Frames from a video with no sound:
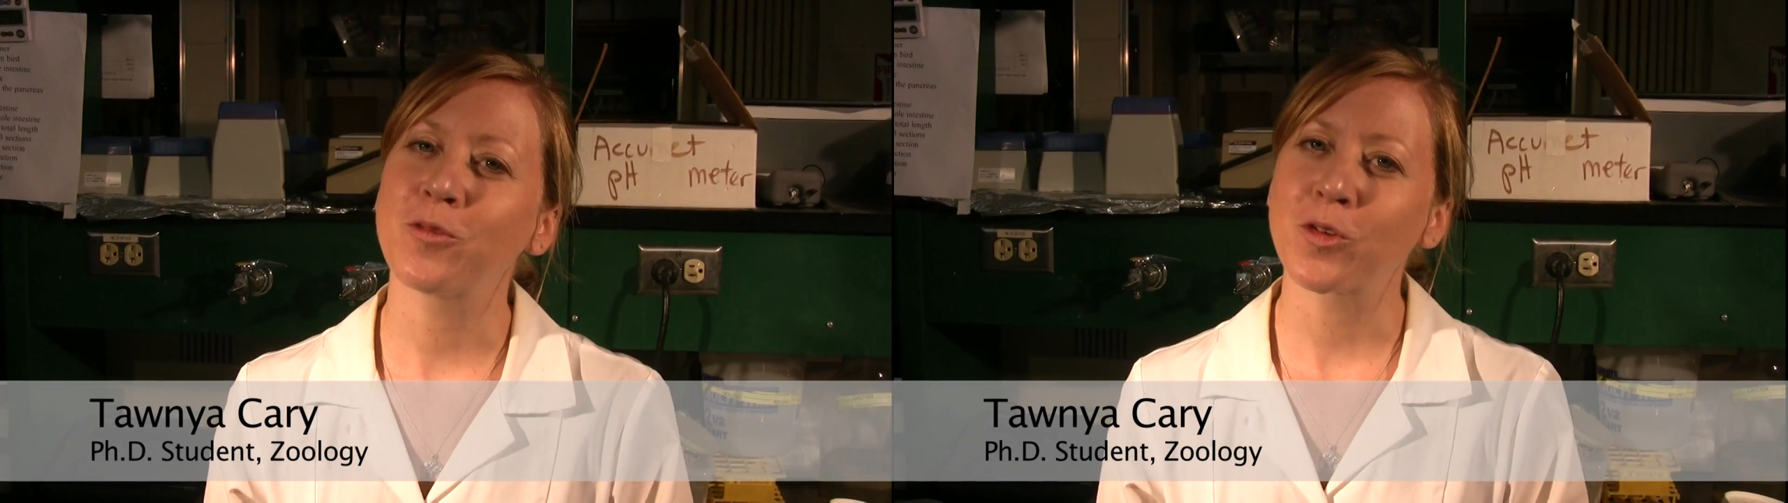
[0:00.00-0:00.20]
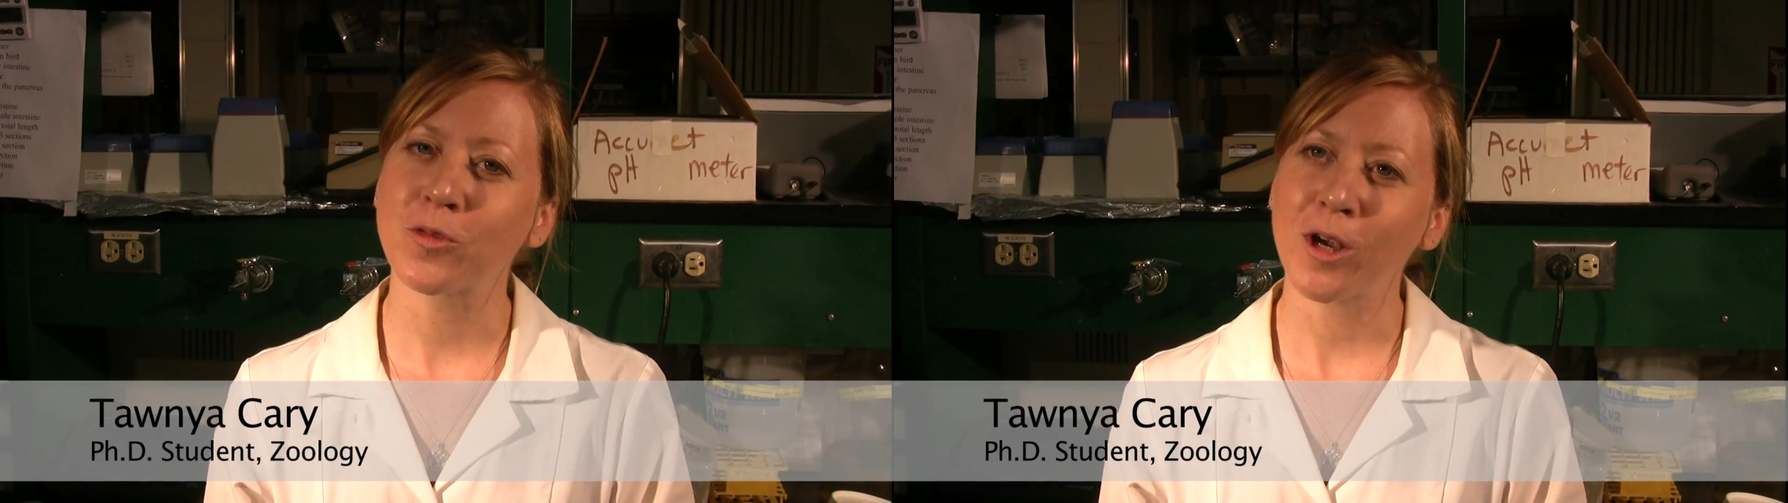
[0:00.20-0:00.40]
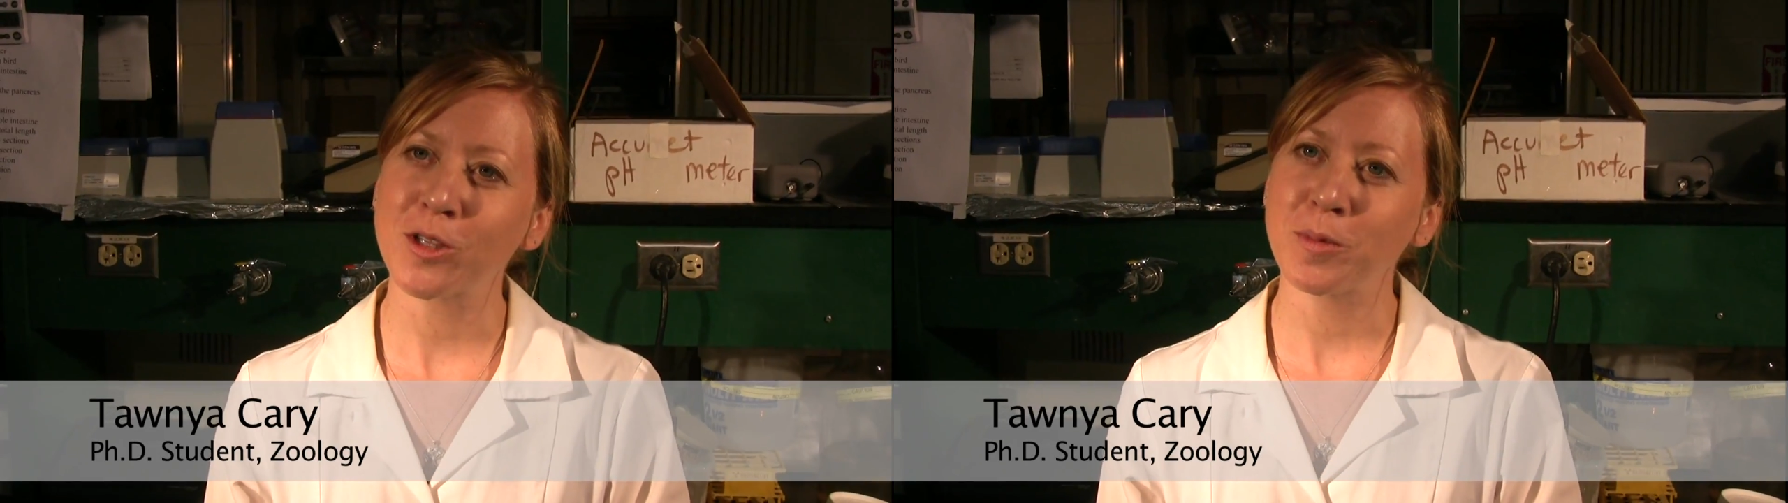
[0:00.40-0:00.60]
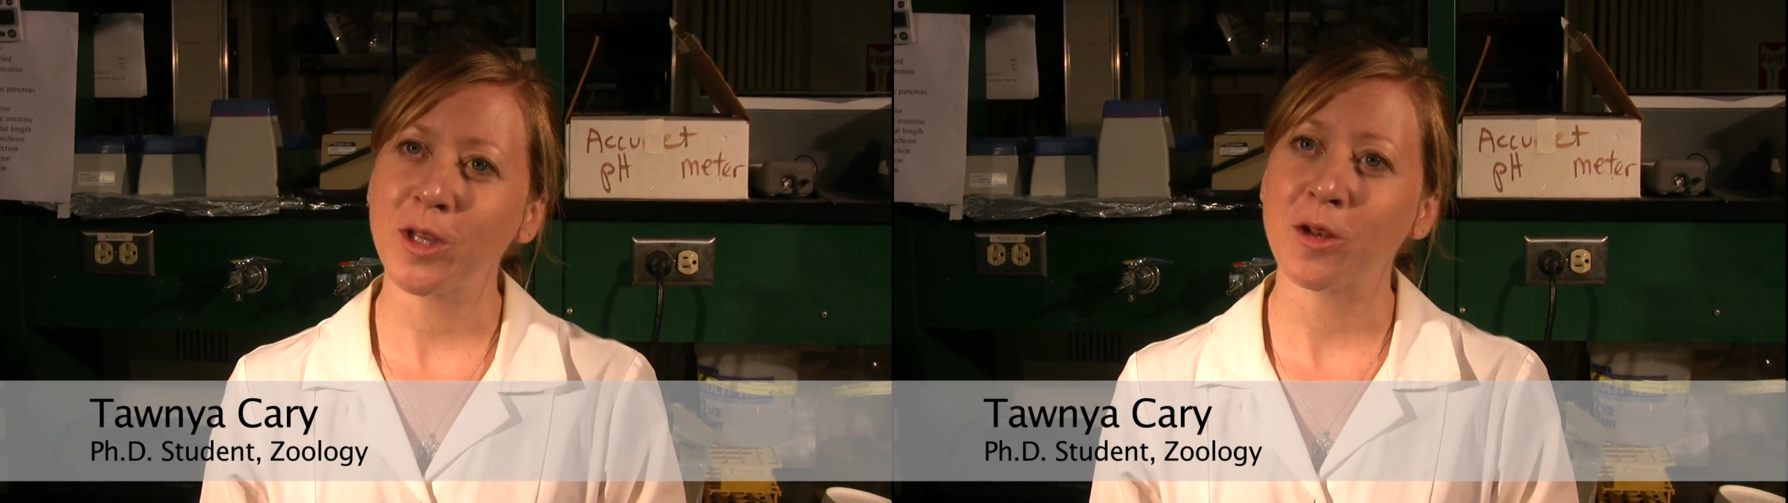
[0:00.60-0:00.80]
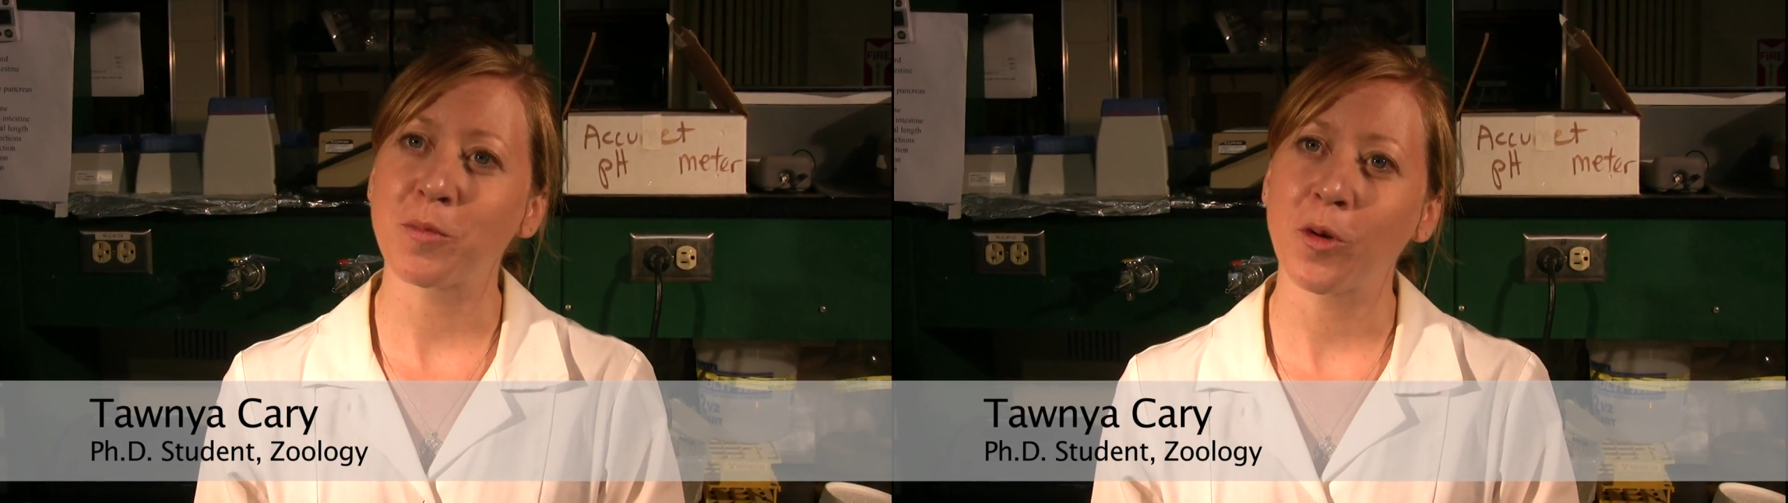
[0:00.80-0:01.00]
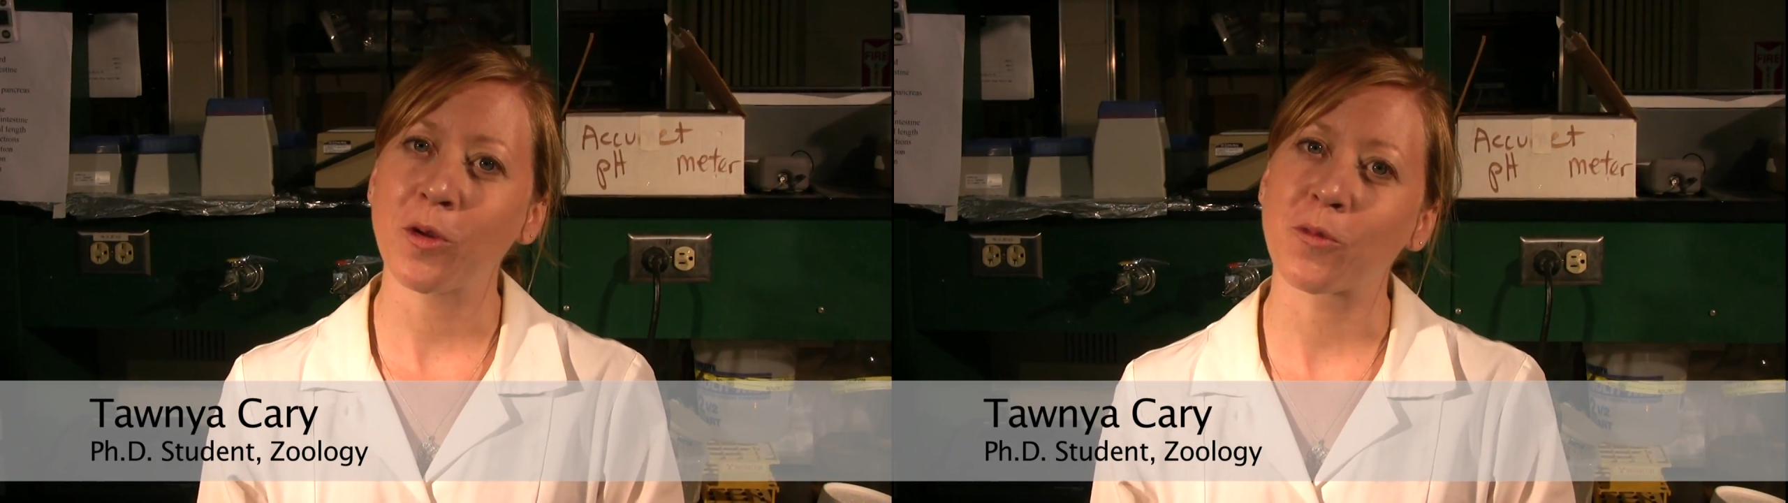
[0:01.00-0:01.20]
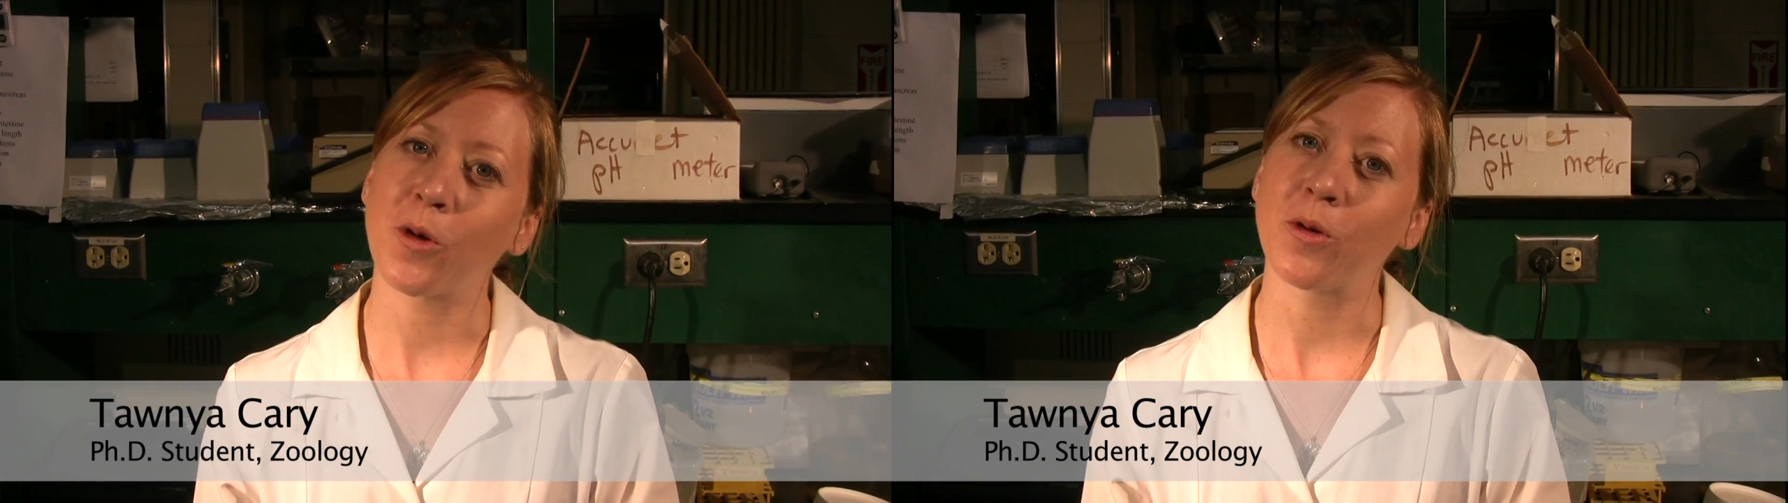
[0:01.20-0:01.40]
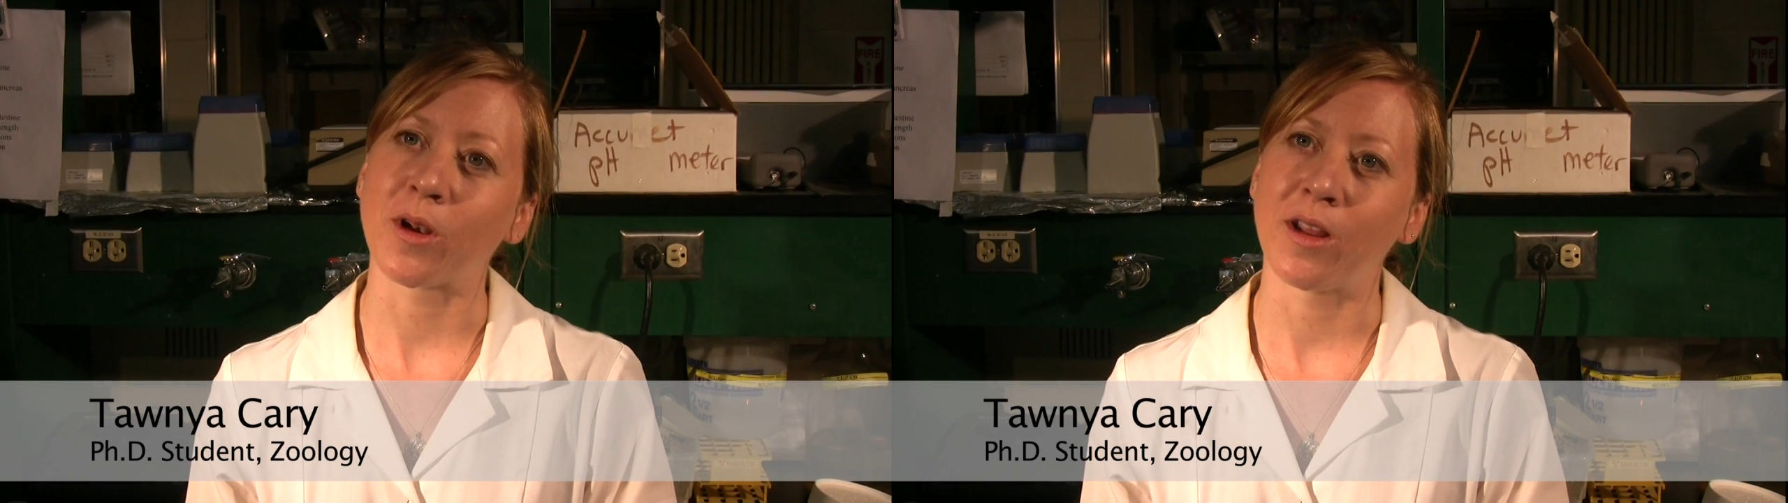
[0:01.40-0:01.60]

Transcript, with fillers: The frogs play an important role in,